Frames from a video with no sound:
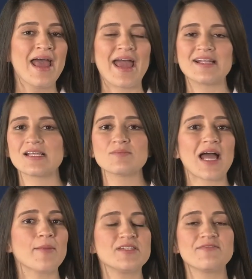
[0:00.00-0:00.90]
And
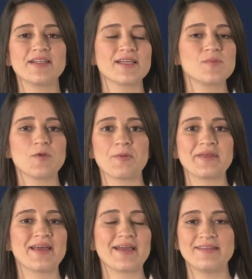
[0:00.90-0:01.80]
sometimes even
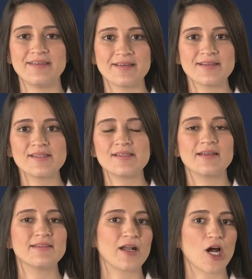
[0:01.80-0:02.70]
experiment ideas
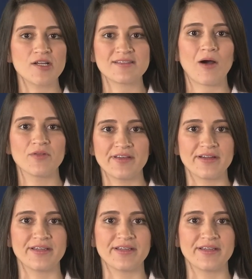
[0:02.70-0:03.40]
that aren't out there